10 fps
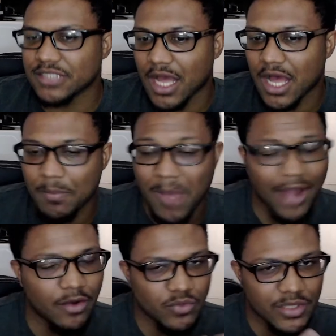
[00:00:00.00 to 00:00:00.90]
I
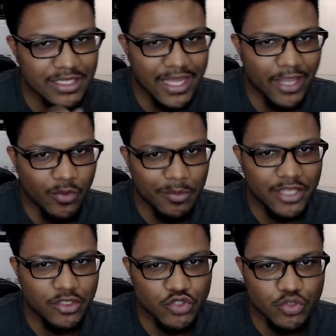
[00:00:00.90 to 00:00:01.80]
don't really like where my
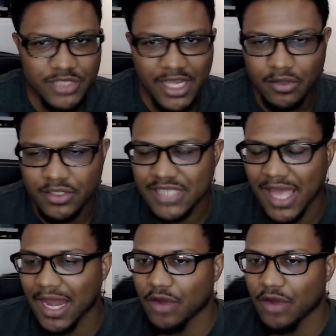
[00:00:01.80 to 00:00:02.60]
YouTube channel is at.